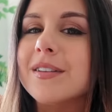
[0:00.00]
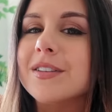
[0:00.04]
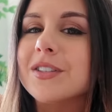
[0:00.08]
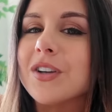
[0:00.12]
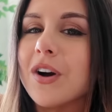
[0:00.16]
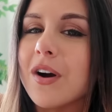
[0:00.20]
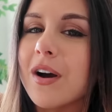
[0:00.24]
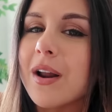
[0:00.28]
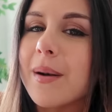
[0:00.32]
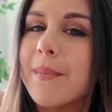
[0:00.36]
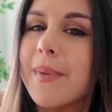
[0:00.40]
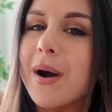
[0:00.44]

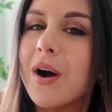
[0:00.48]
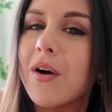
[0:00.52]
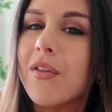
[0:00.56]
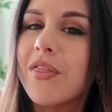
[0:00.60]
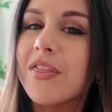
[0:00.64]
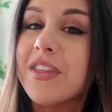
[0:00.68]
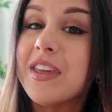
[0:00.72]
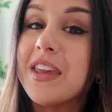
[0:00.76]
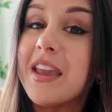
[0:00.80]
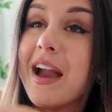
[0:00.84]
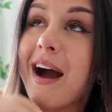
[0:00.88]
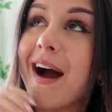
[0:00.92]
talking
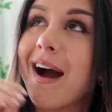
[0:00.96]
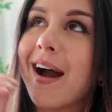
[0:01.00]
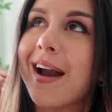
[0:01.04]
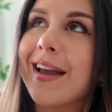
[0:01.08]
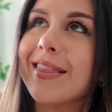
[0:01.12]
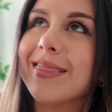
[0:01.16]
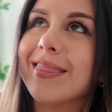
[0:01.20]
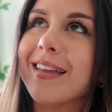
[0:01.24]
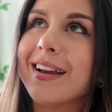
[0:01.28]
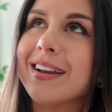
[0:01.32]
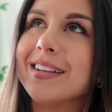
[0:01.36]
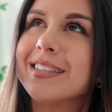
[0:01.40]
about the
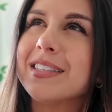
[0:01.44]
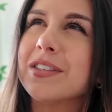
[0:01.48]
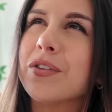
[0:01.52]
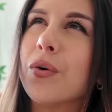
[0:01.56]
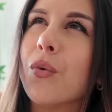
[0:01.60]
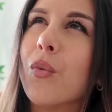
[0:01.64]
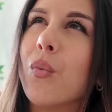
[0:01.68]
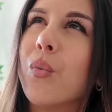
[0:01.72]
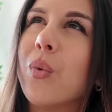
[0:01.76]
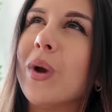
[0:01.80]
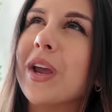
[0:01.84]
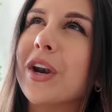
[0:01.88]
highlights,
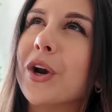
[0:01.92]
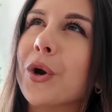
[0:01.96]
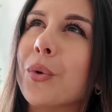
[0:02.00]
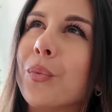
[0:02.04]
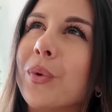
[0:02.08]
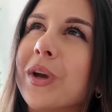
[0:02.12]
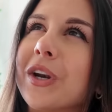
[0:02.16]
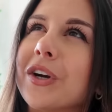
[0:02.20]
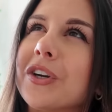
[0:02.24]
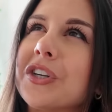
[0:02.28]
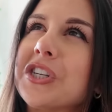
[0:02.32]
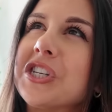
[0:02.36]
the winner
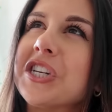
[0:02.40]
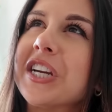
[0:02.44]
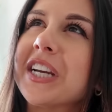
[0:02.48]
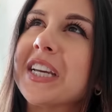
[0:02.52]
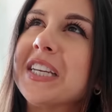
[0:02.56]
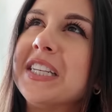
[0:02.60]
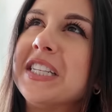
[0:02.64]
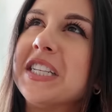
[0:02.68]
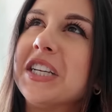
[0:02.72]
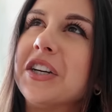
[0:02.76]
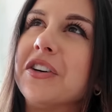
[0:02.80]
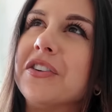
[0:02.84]
winner
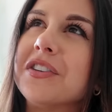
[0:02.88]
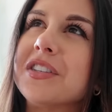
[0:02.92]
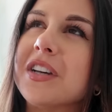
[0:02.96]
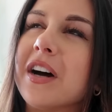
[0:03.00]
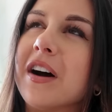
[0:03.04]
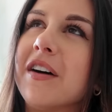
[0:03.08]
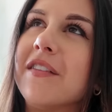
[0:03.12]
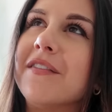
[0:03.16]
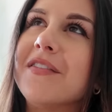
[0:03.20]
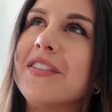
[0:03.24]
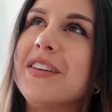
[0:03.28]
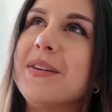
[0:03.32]
chicken dinners
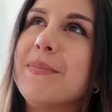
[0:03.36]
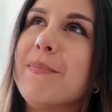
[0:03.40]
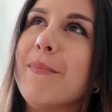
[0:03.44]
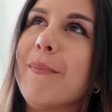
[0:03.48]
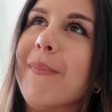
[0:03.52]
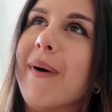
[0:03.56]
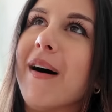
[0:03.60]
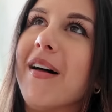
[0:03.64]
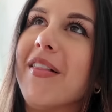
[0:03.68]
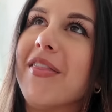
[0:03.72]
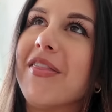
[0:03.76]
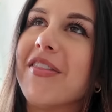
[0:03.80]
of the
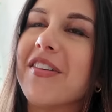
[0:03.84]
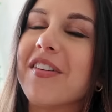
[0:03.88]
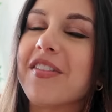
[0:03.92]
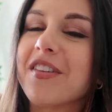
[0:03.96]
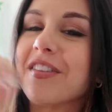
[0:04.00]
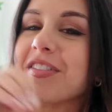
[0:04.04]
month,